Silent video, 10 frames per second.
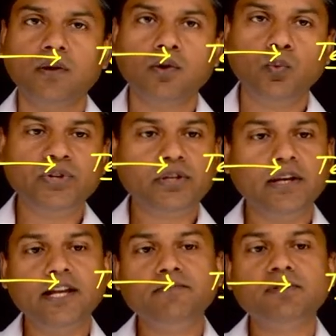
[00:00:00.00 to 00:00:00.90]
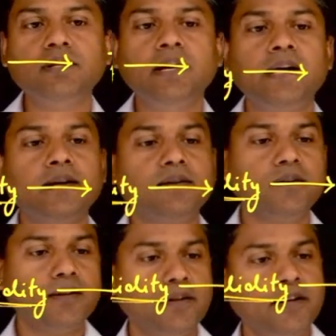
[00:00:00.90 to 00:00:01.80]
which claims that
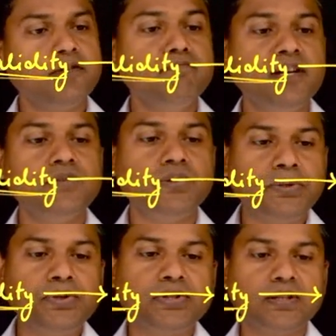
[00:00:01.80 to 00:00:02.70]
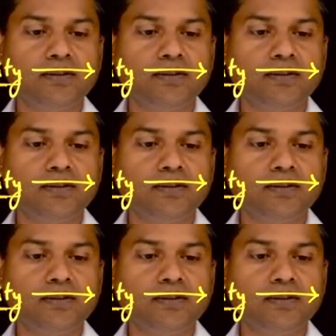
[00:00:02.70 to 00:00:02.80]
it measures